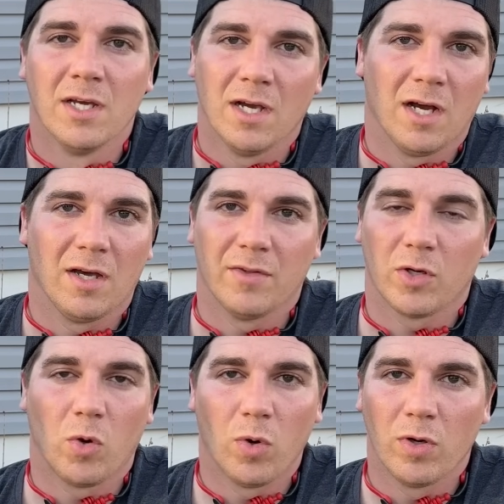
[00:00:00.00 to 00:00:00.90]
The
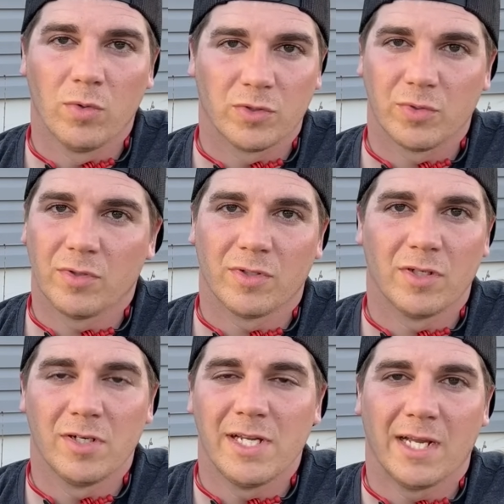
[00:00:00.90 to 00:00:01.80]
coil was real
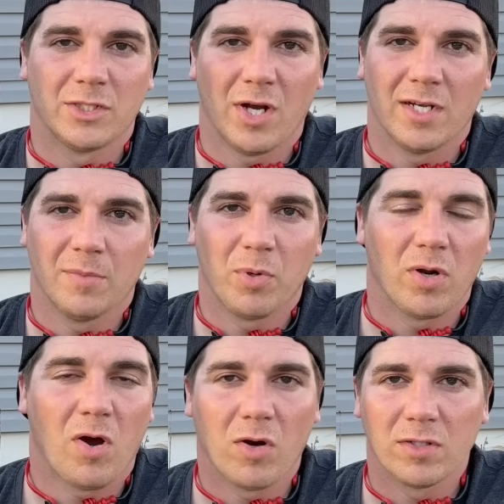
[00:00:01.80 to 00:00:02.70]
dirty. I tried to put
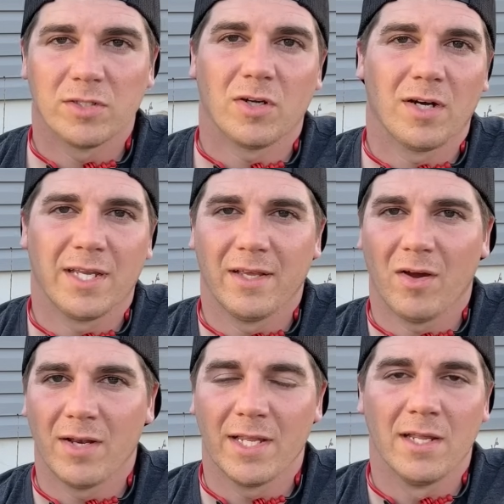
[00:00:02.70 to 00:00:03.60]
a hard start kit
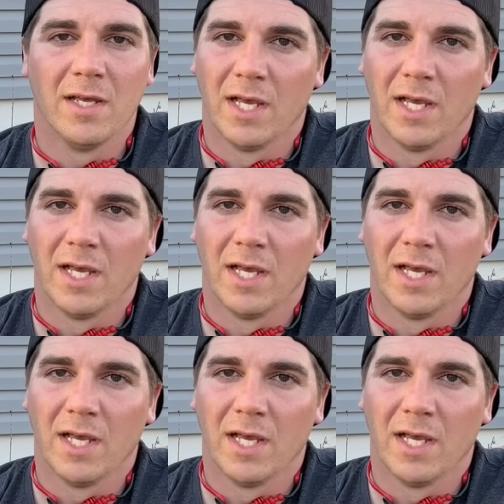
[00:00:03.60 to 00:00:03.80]
on it,